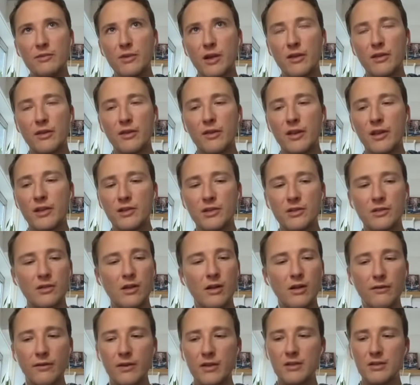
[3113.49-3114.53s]
other than just
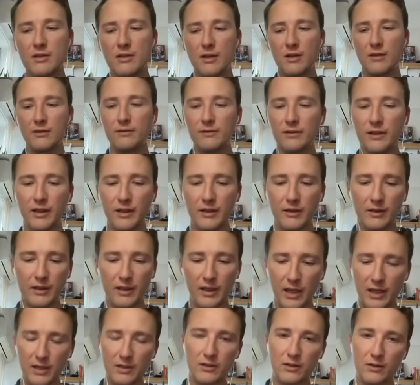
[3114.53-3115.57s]
all this stuff like the
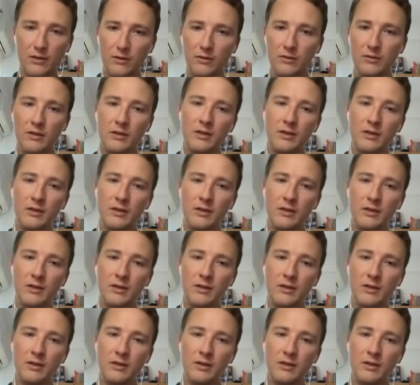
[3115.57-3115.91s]
K2,